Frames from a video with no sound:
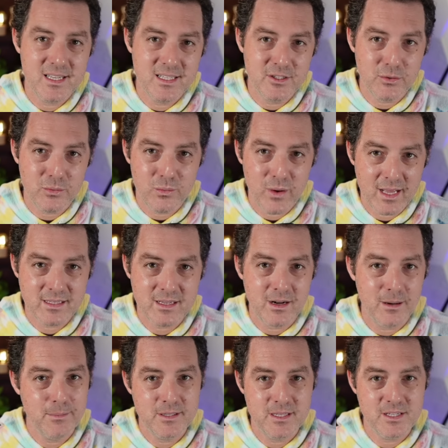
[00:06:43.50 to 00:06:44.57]
in direct
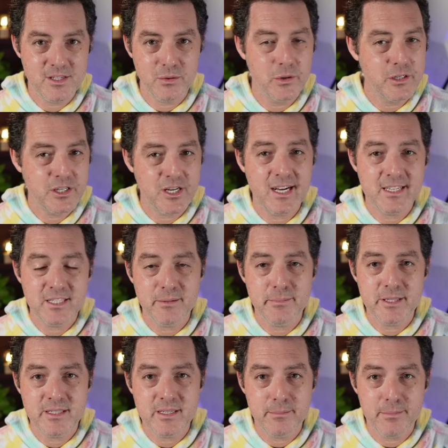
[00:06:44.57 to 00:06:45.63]
competition with
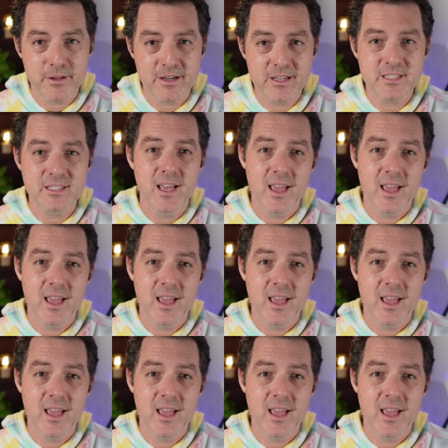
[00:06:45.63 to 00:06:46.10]
ChatGPT Plus,